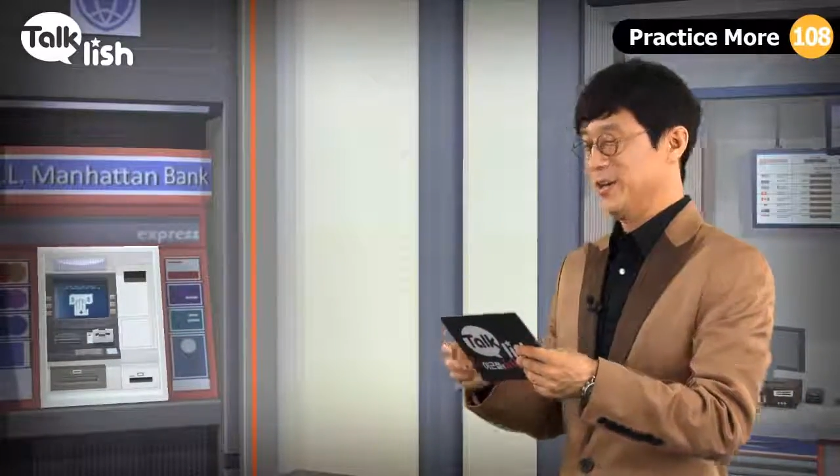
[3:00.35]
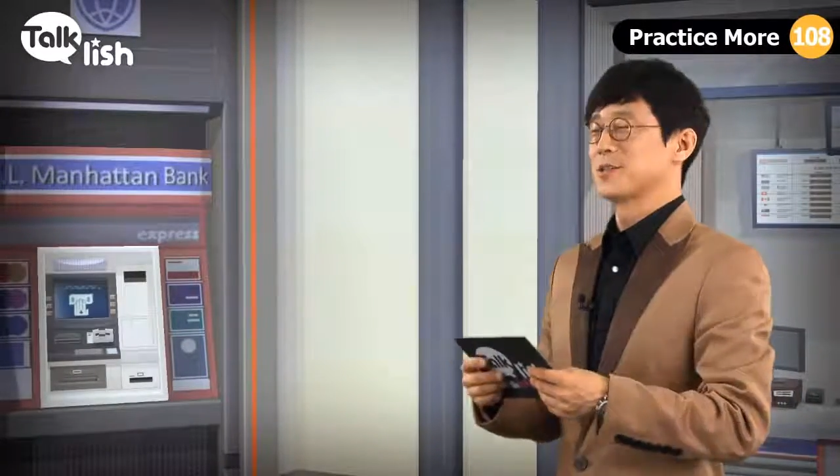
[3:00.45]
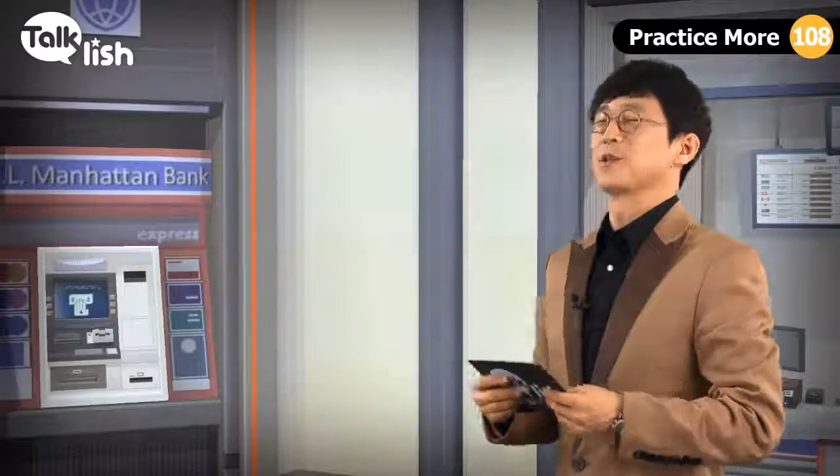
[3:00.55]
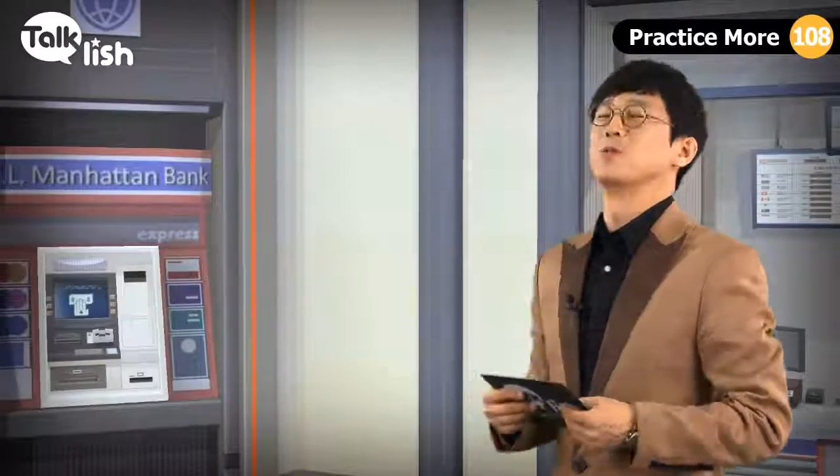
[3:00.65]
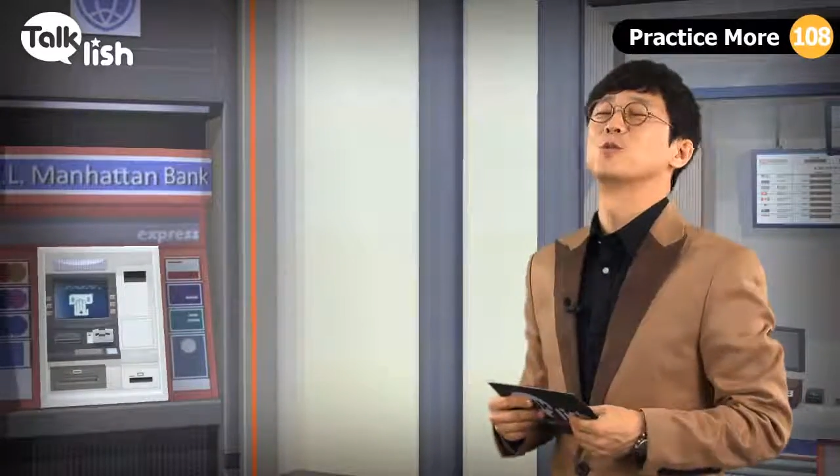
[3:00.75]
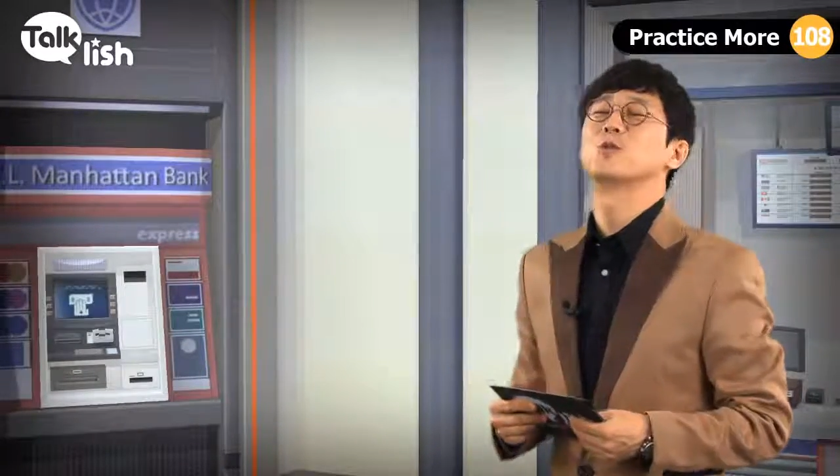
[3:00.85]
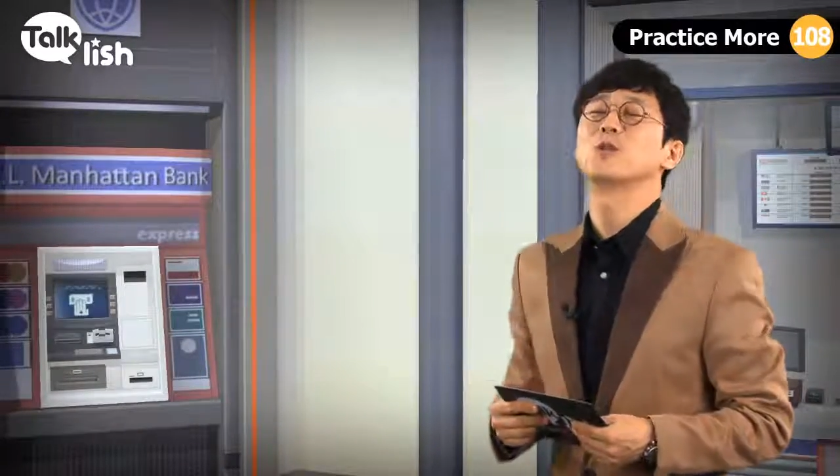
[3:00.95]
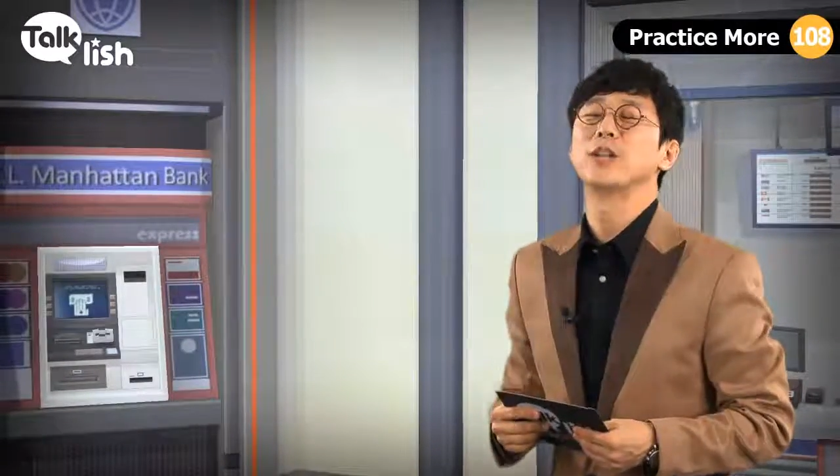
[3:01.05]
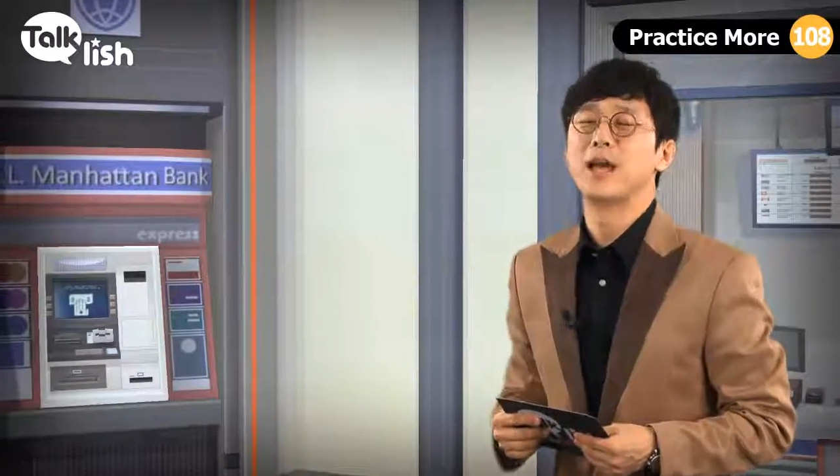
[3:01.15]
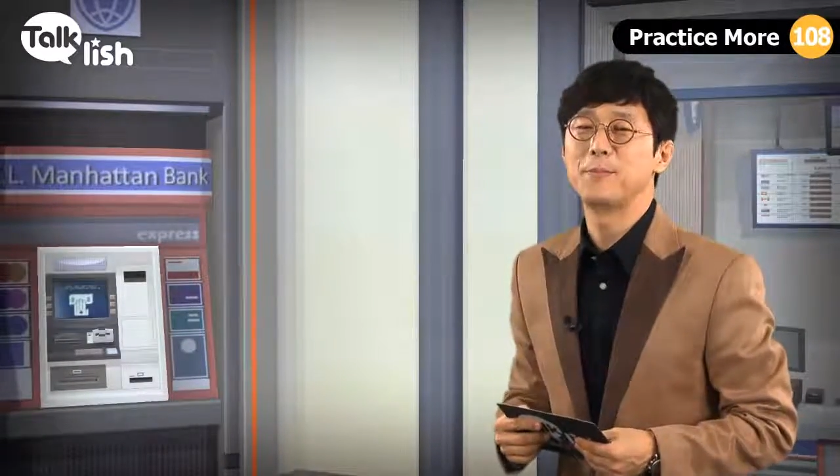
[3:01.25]
So, would
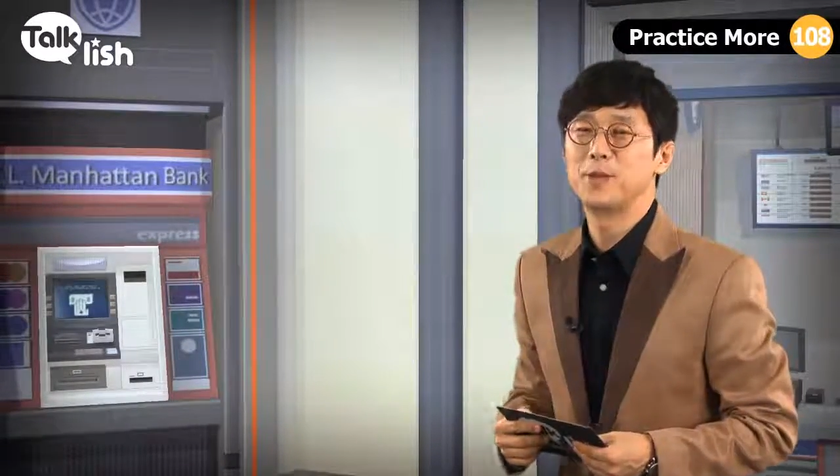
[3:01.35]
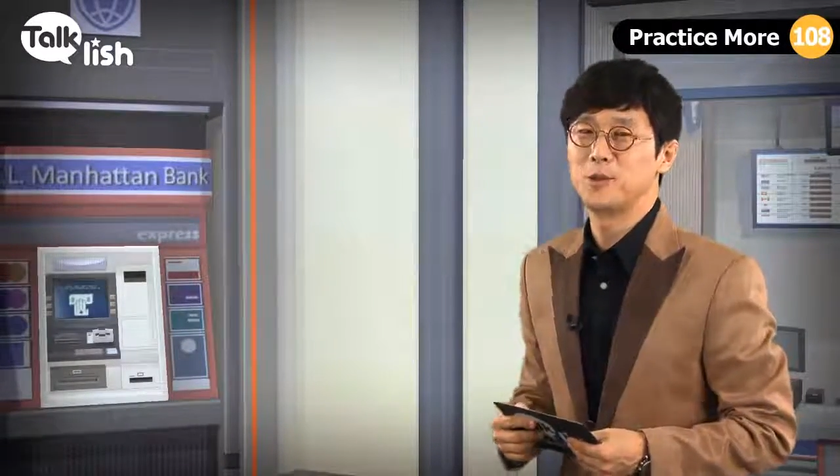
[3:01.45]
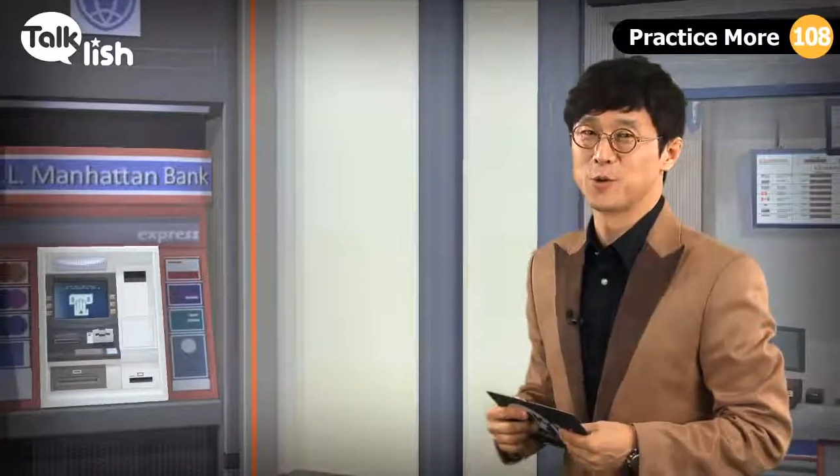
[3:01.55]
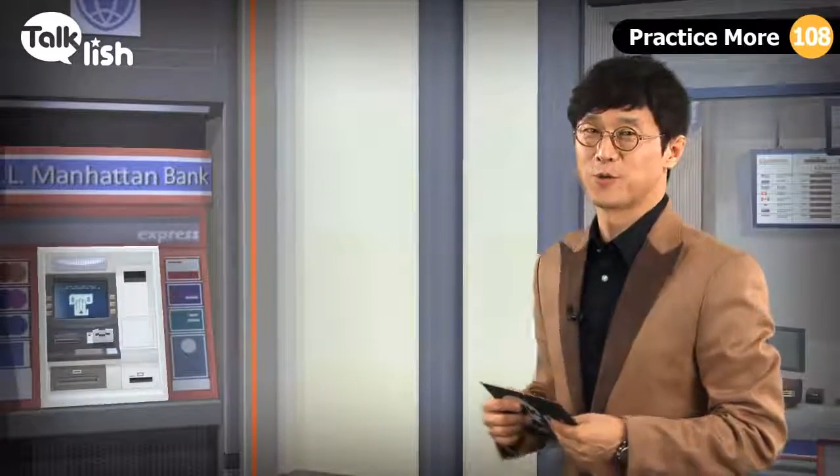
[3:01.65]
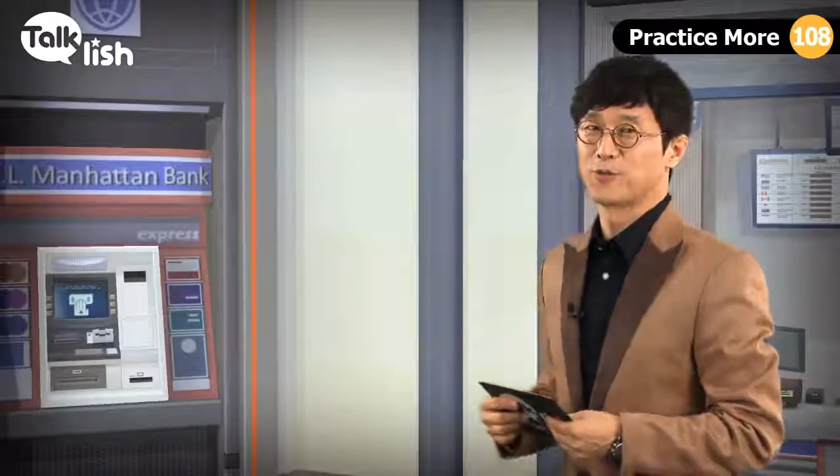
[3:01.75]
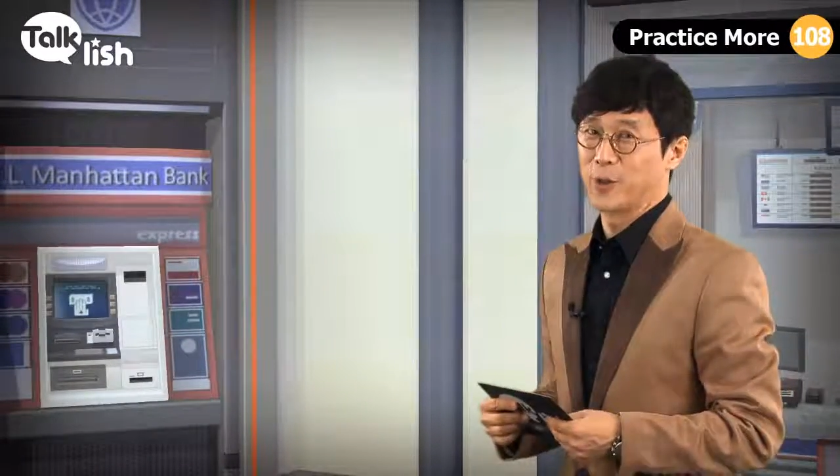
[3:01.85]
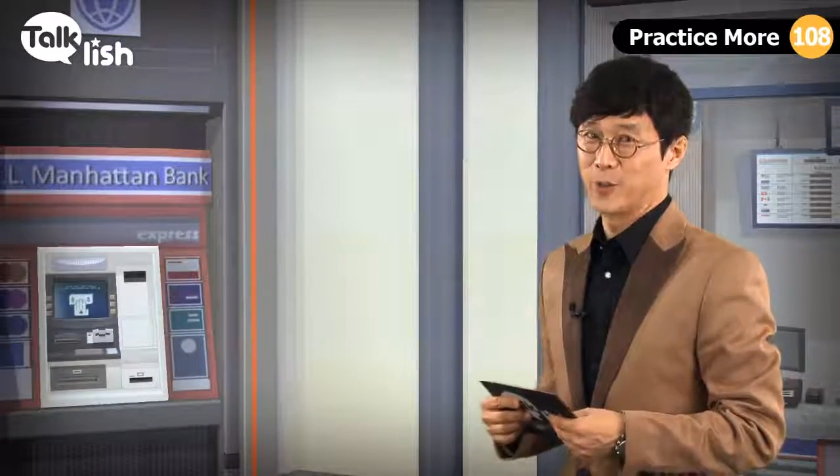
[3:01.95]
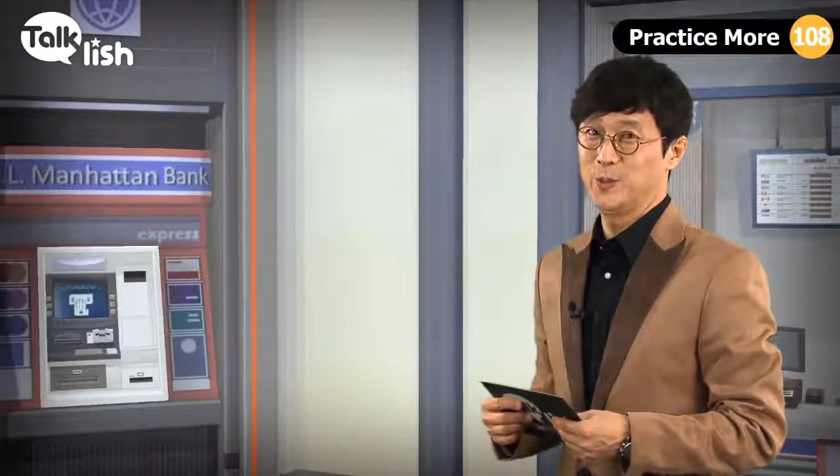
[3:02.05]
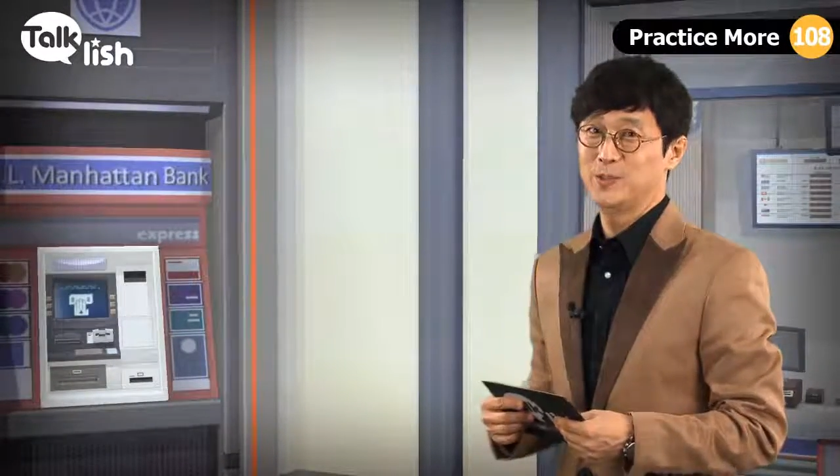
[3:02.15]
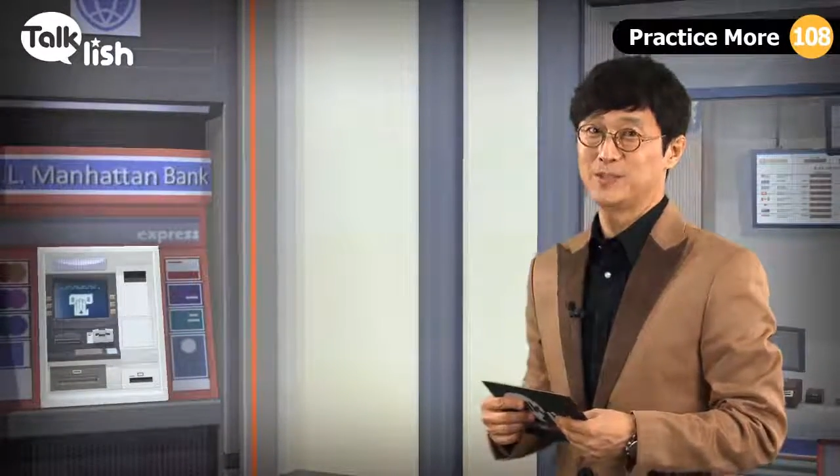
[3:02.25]
you lend me your phone?